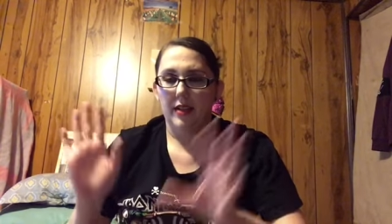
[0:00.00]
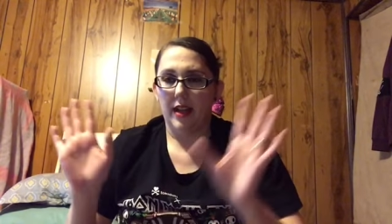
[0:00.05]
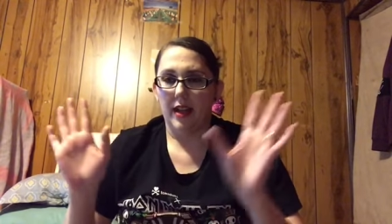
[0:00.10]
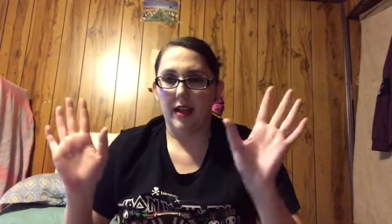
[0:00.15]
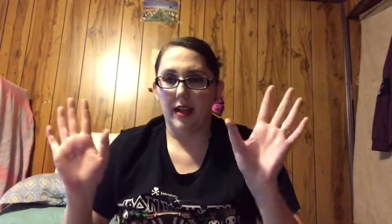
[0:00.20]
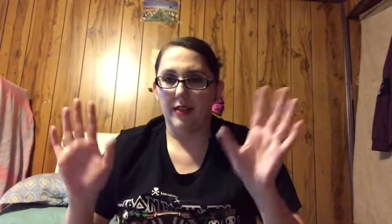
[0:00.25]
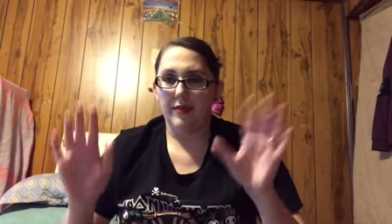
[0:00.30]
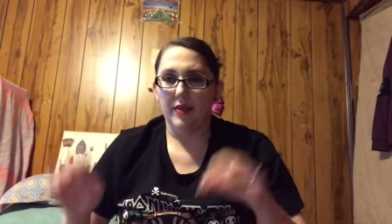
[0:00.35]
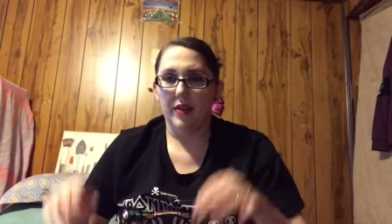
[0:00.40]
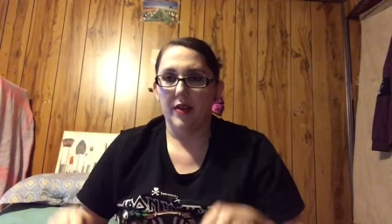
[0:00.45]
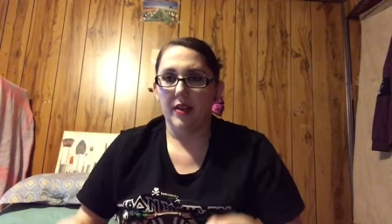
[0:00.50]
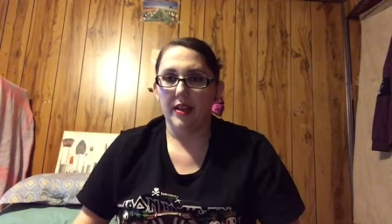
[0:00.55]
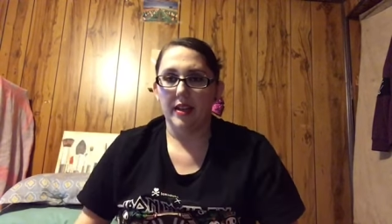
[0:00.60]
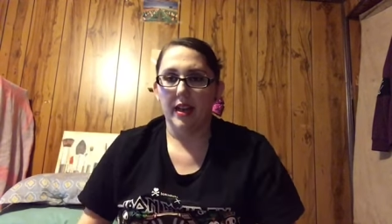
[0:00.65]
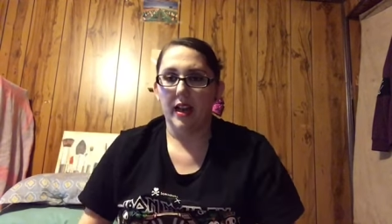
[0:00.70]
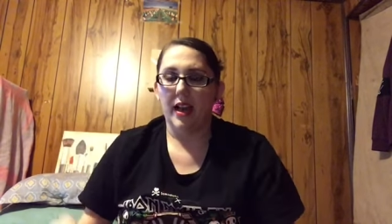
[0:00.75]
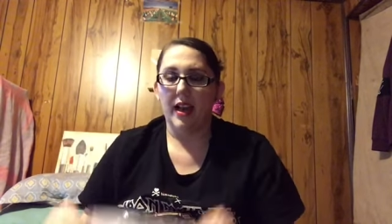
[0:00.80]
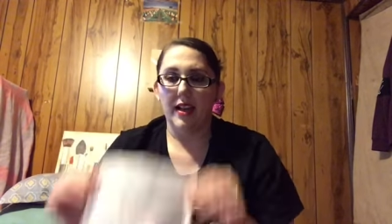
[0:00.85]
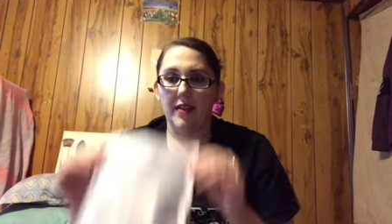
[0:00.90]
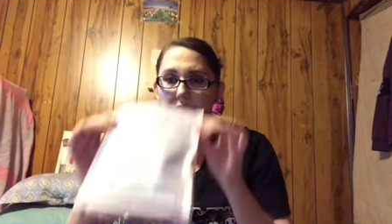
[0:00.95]
I have no idea,
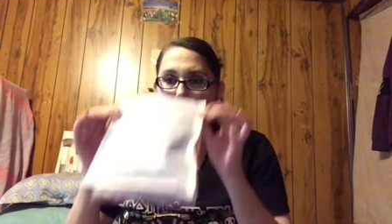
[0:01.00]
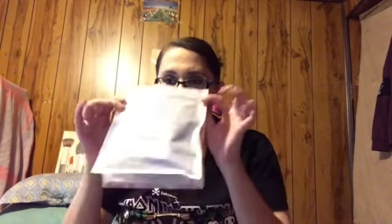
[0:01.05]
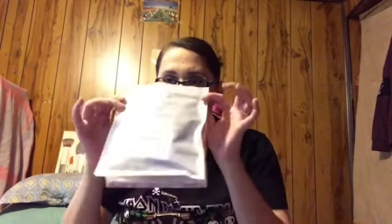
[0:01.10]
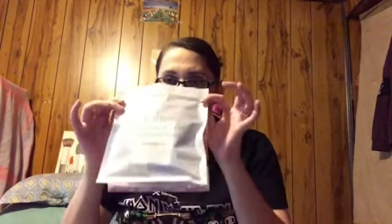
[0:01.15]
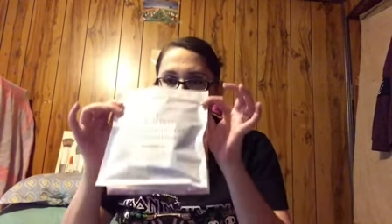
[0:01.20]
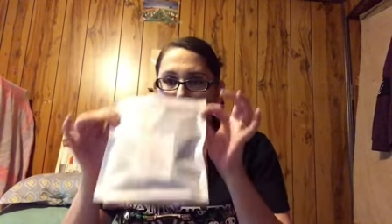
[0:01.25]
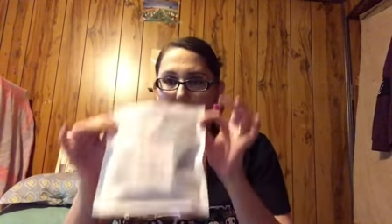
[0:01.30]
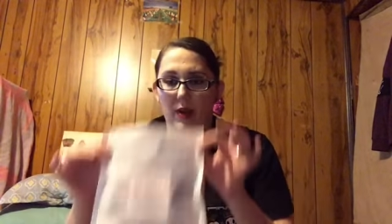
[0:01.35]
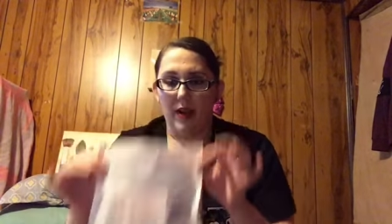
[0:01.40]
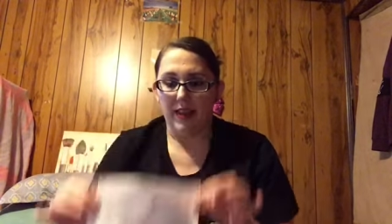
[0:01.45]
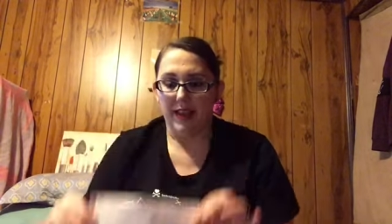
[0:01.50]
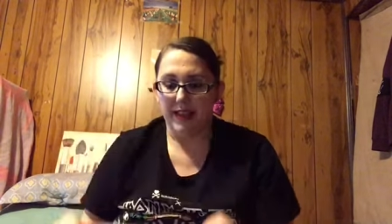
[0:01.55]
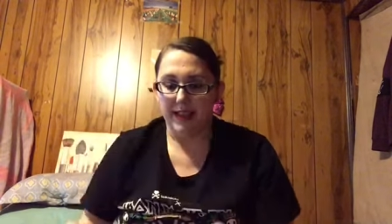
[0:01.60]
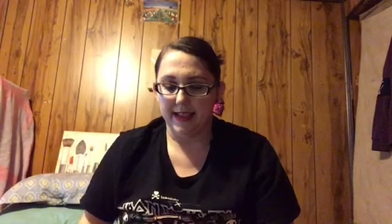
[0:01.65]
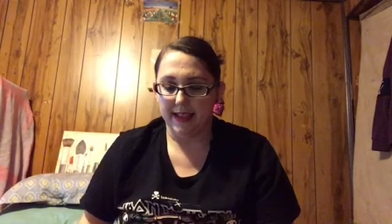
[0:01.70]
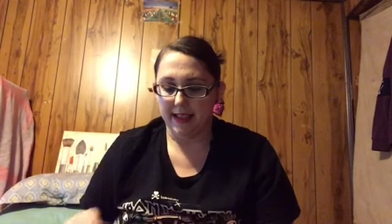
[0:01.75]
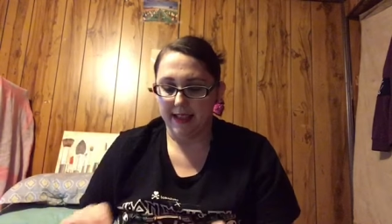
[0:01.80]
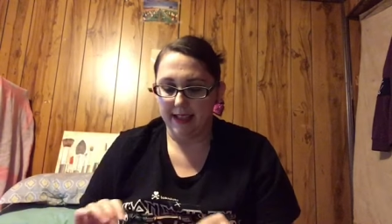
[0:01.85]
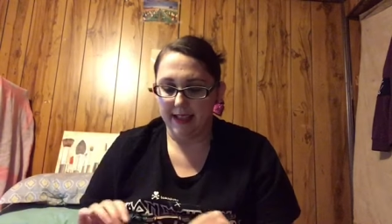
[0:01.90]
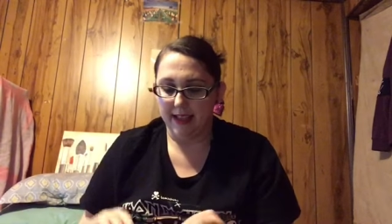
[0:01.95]
I have no idea why they
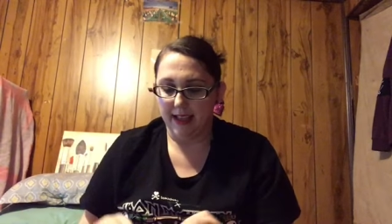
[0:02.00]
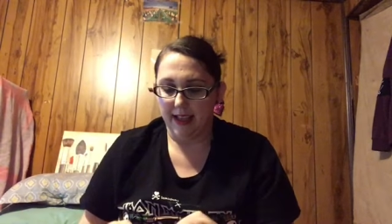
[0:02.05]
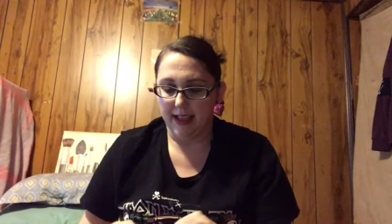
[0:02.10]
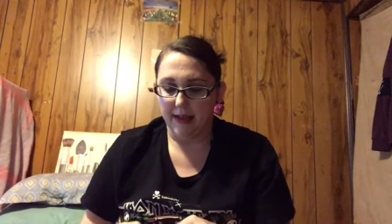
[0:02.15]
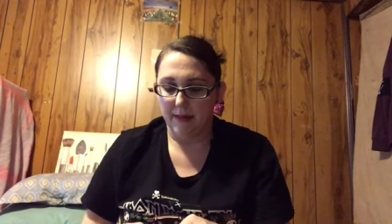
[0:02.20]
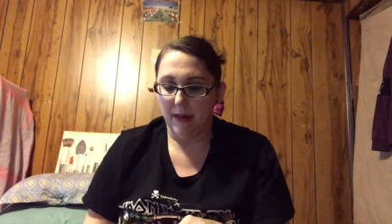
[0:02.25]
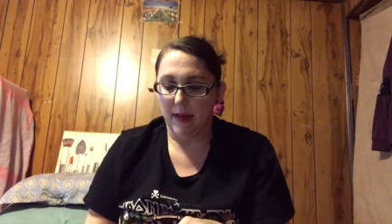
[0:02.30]
did this again.